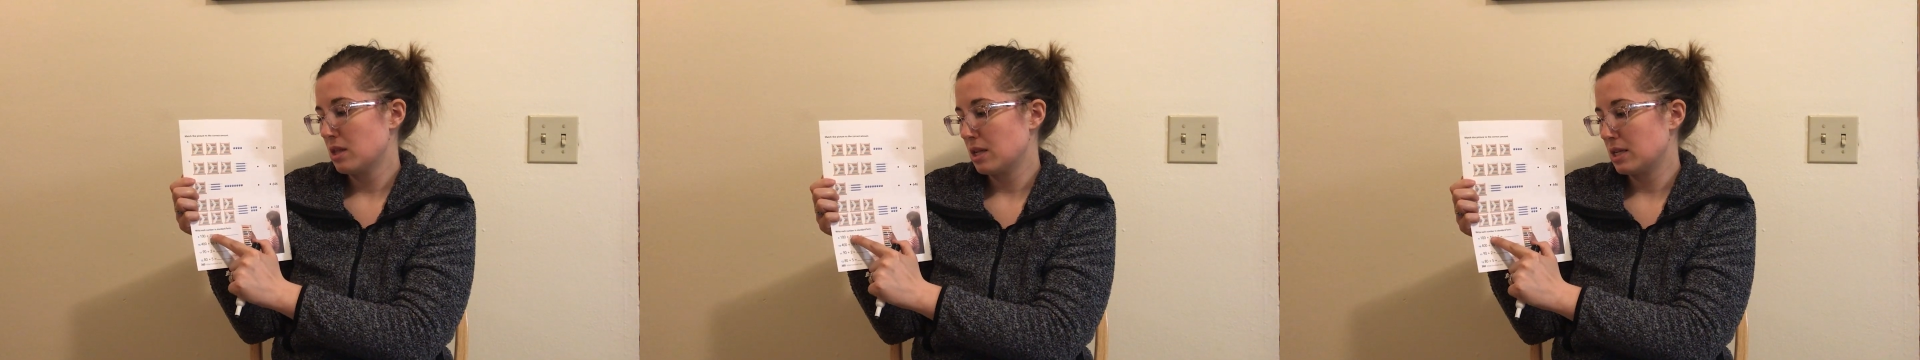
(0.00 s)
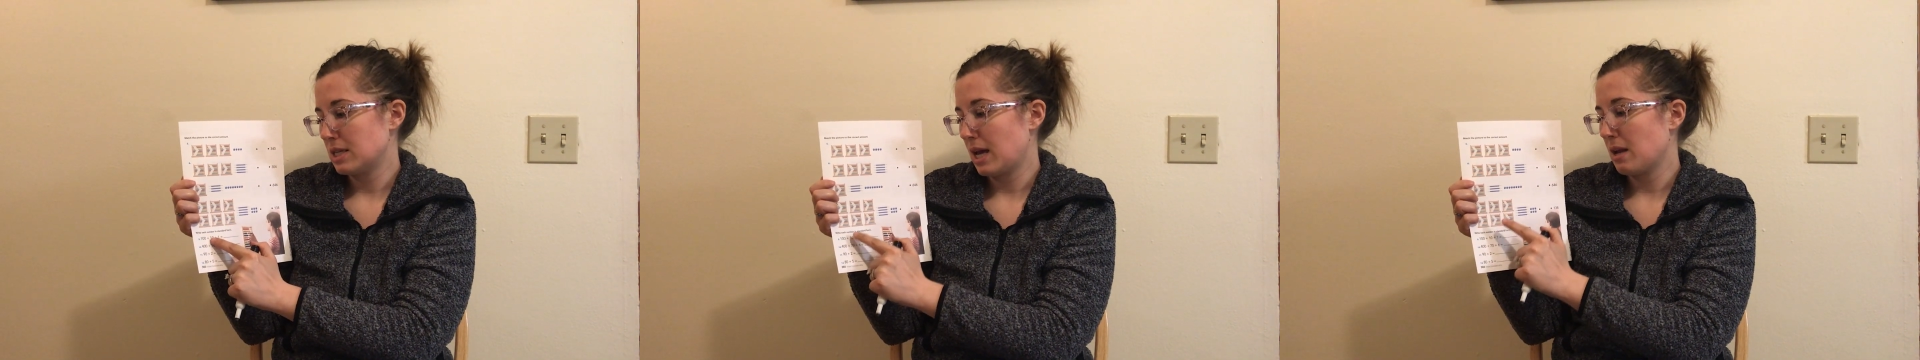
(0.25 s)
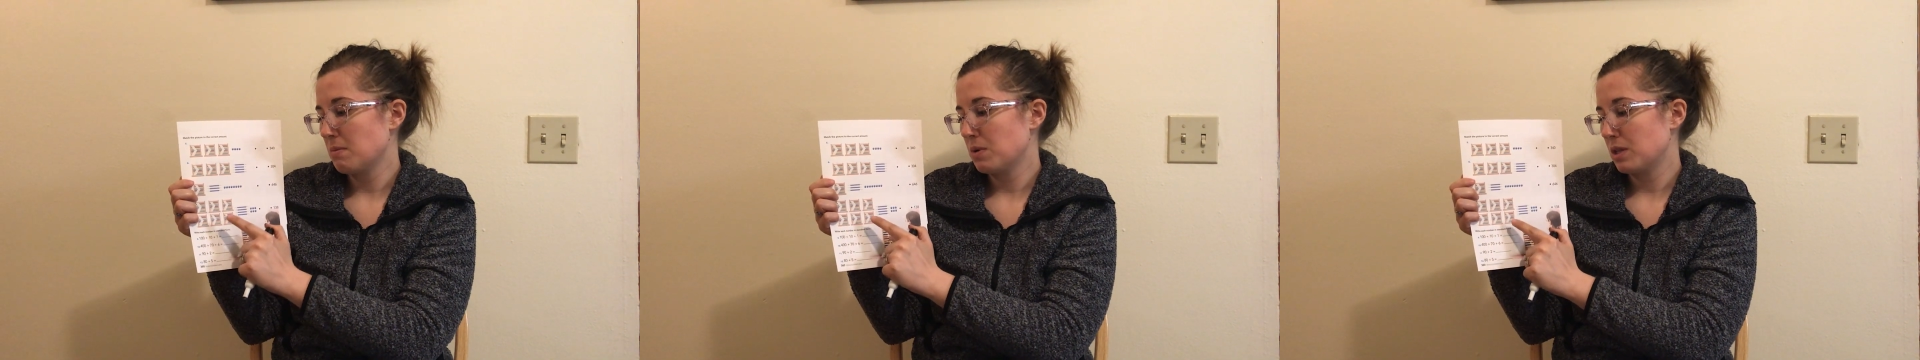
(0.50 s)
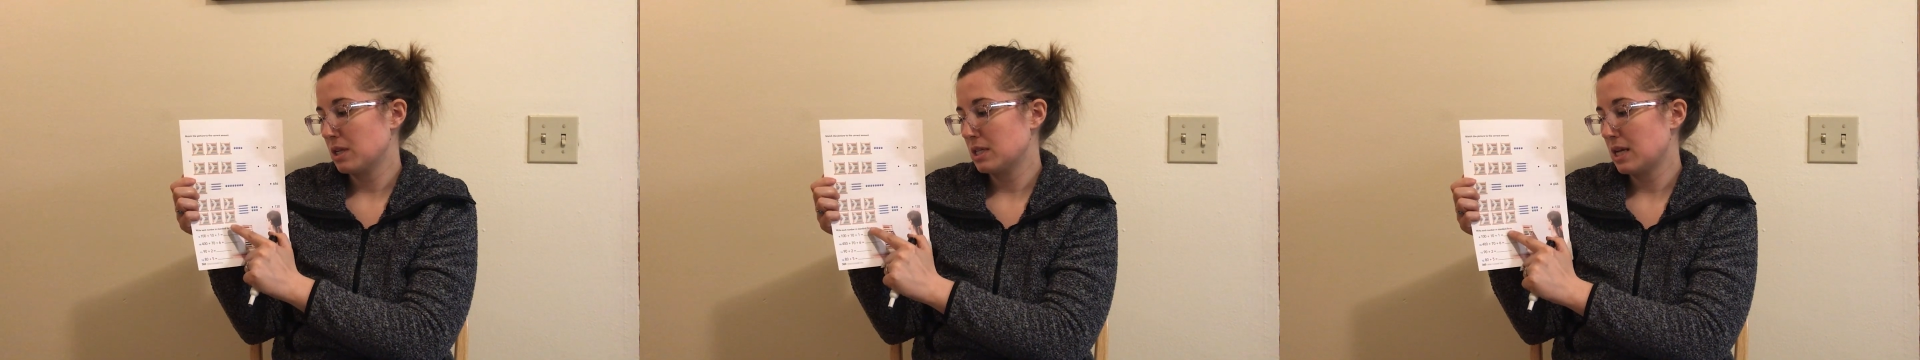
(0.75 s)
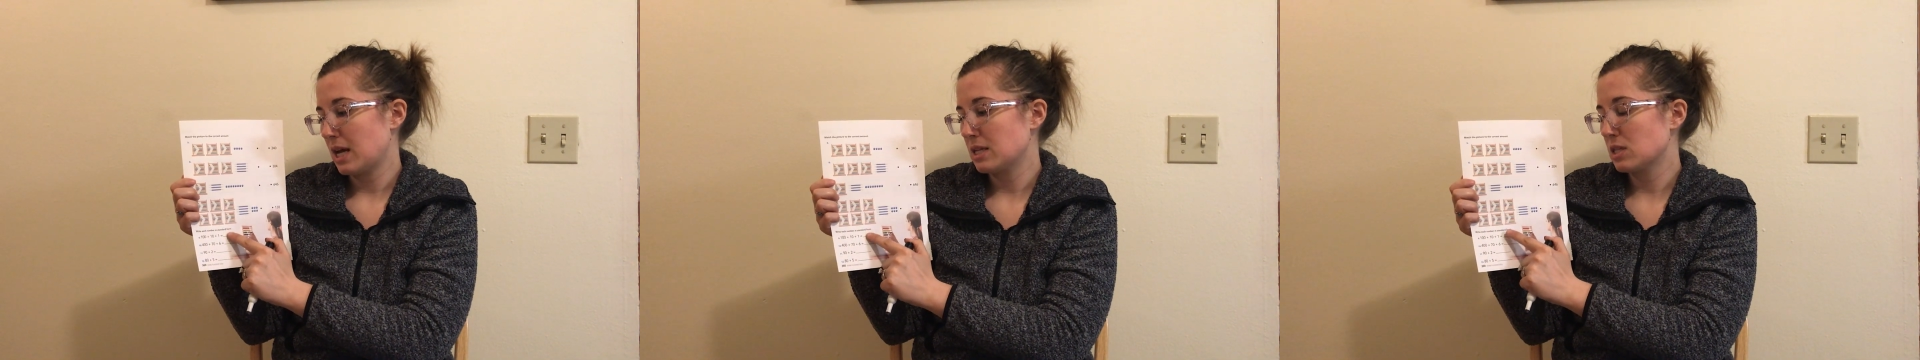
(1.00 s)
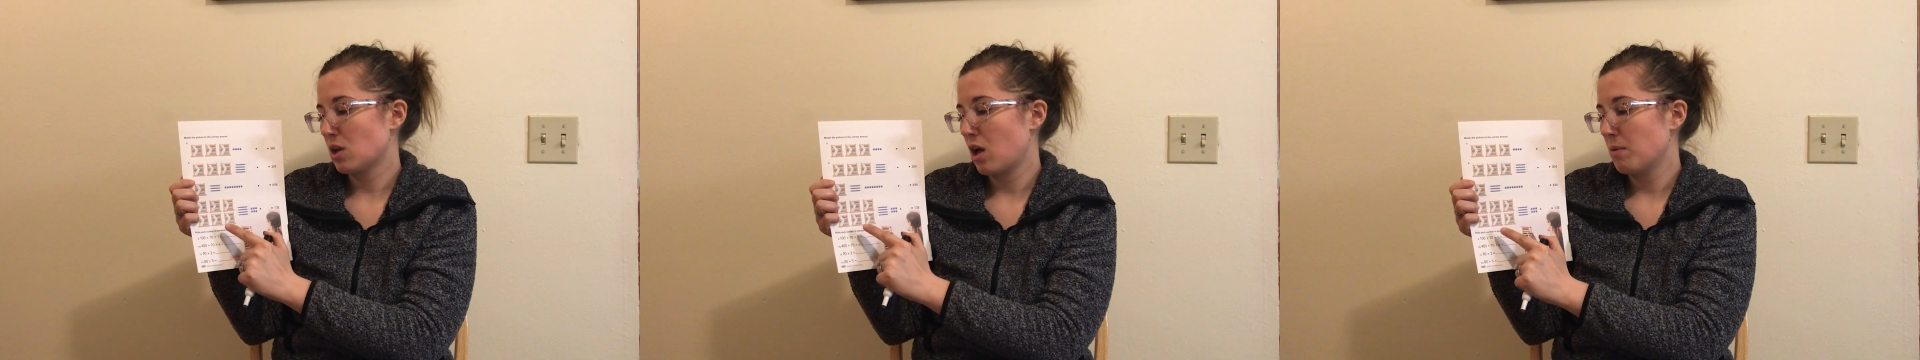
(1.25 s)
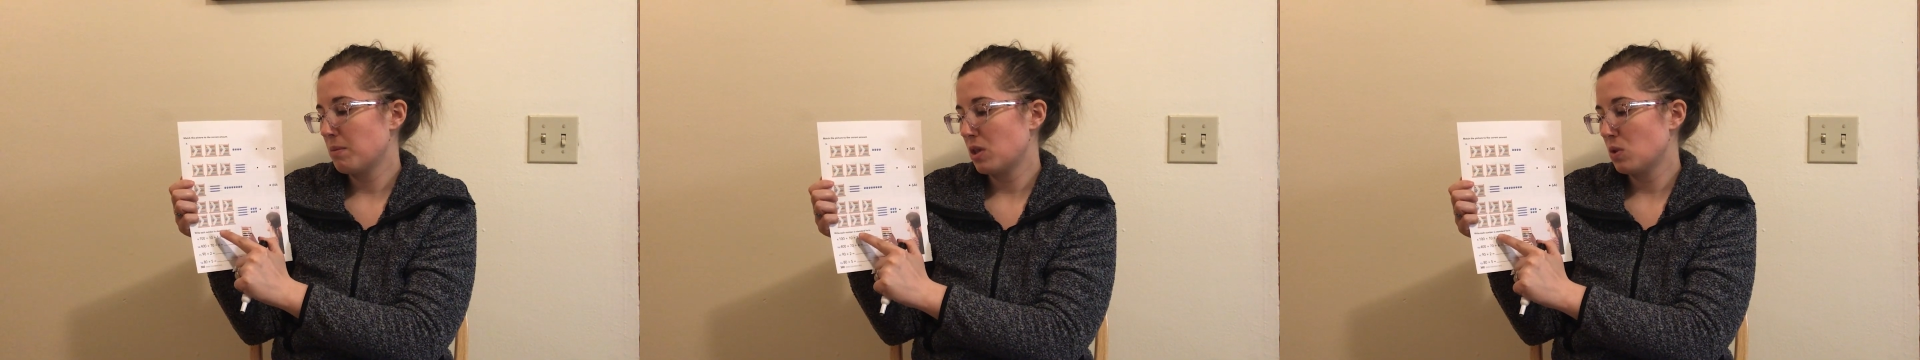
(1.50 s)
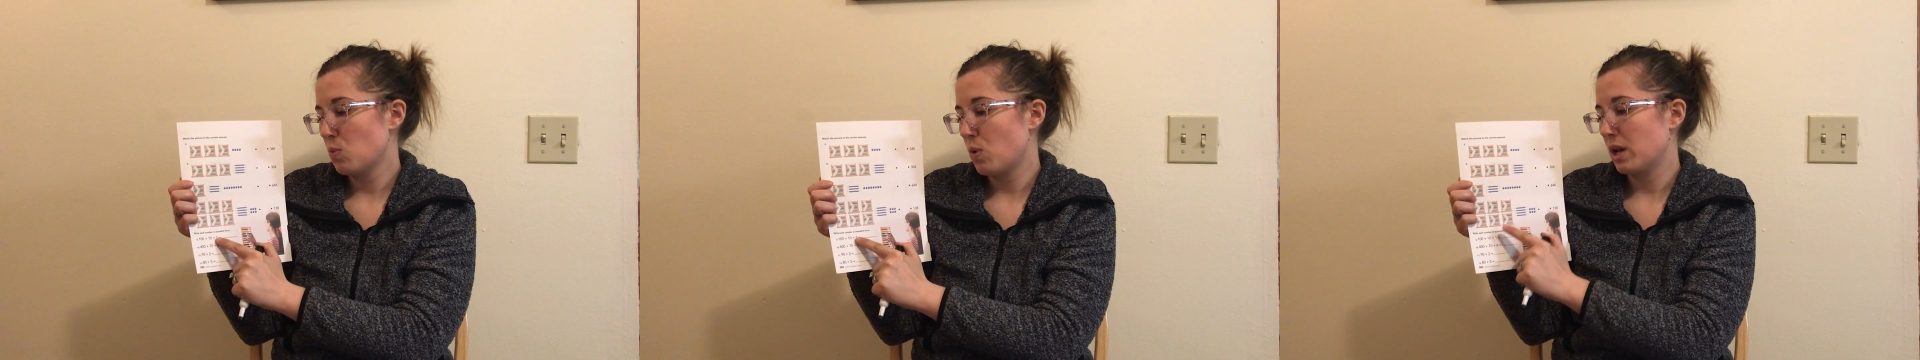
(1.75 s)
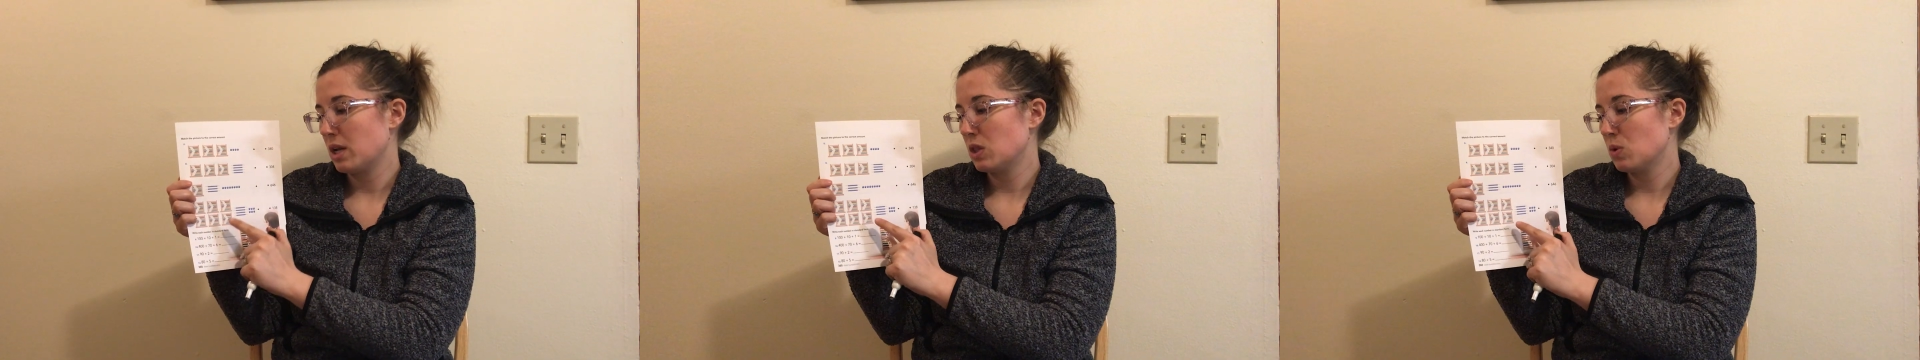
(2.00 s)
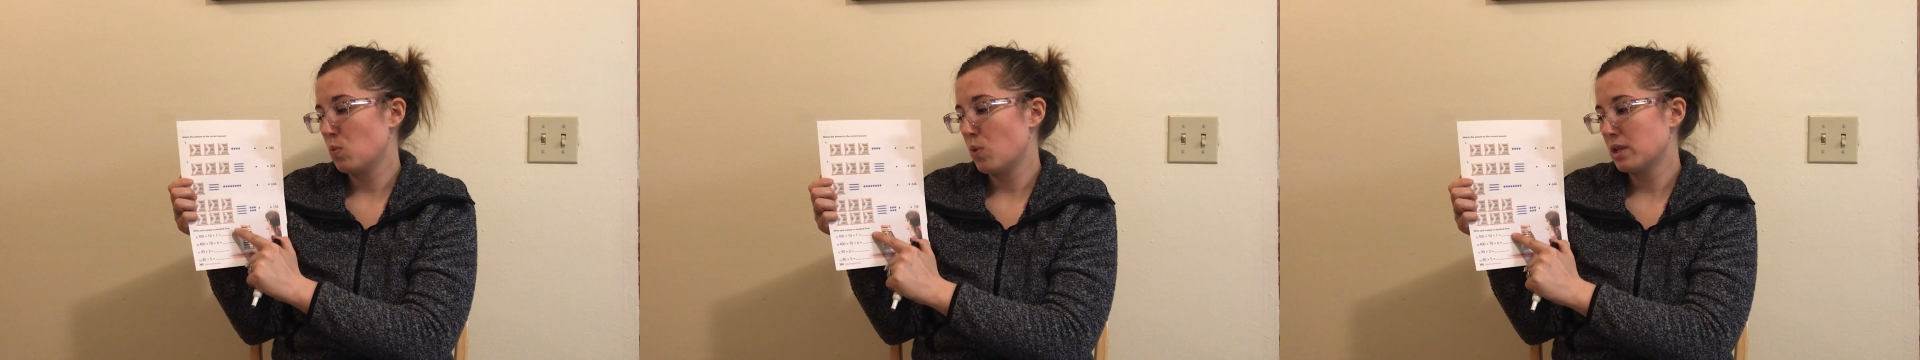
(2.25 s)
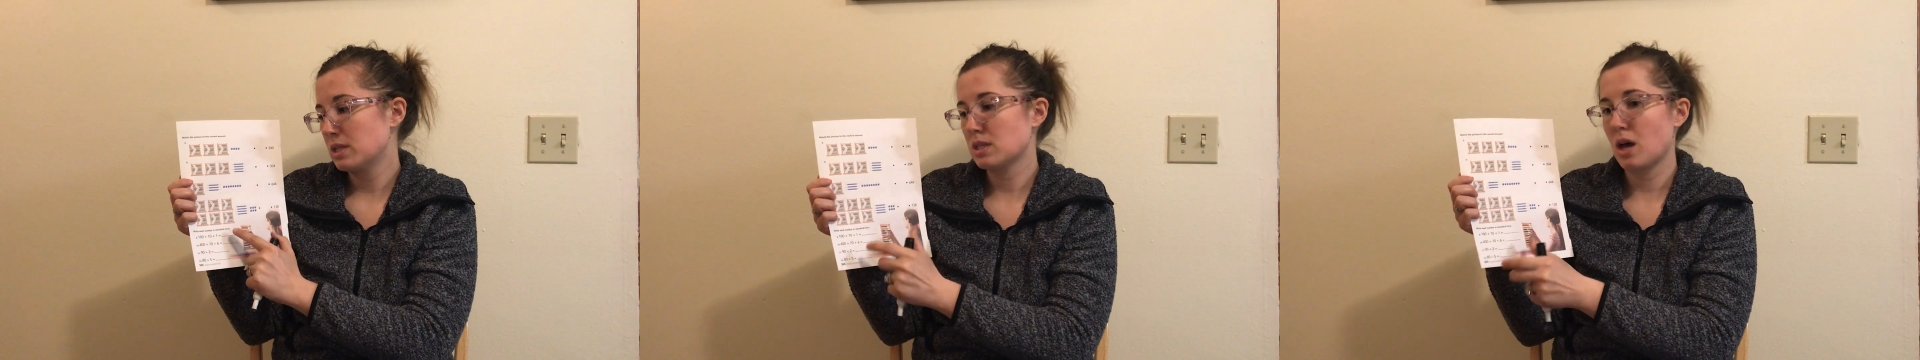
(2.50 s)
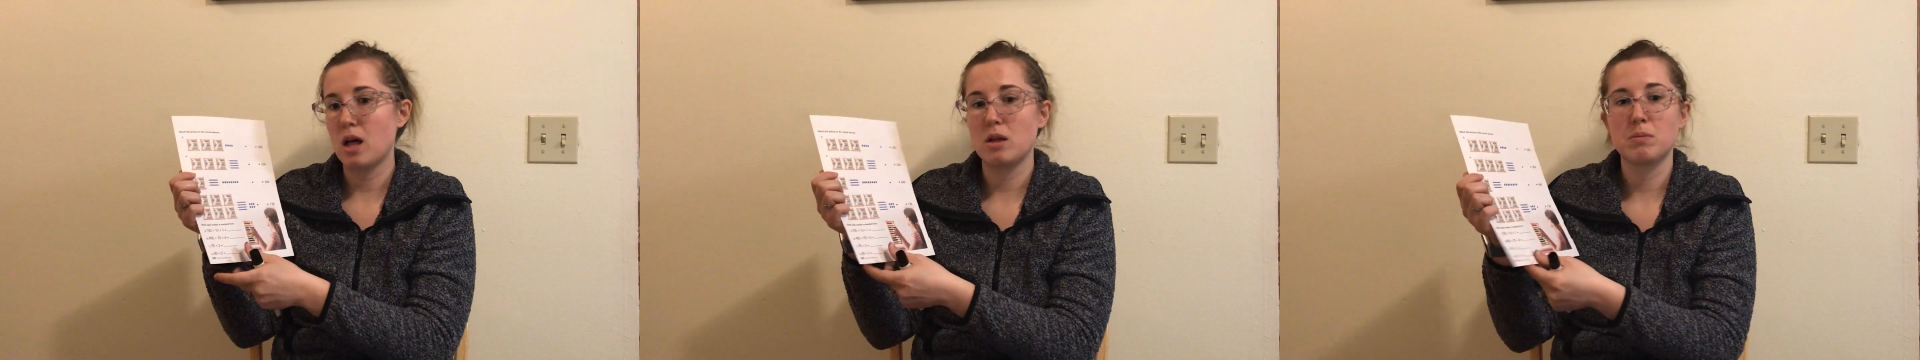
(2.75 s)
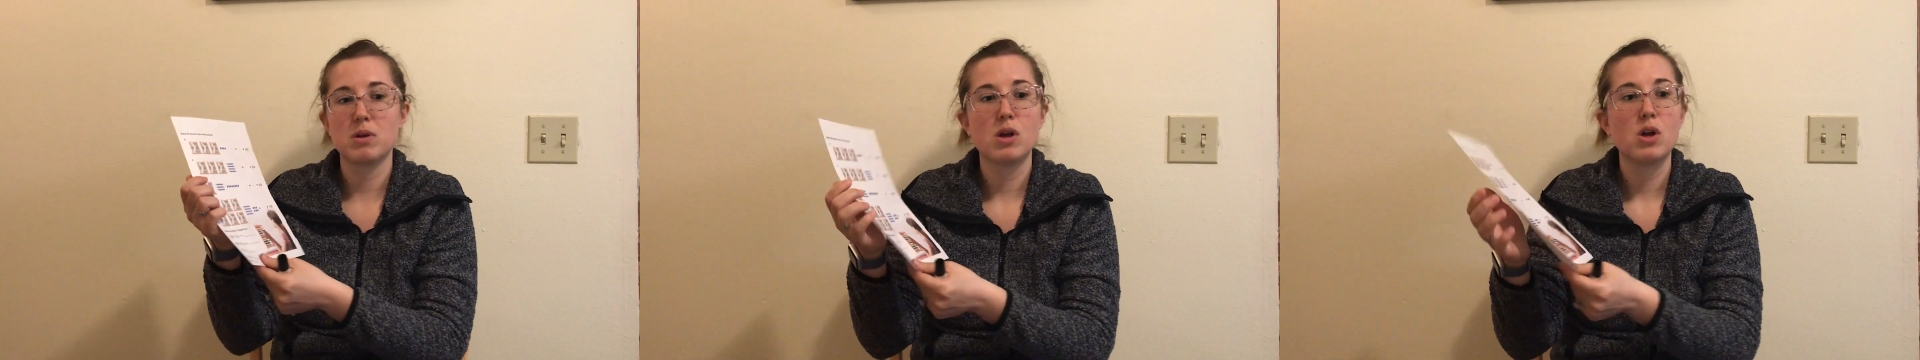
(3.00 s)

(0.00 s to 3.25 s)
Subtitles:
the 10, put in the tens column, and the 1 in the ones column.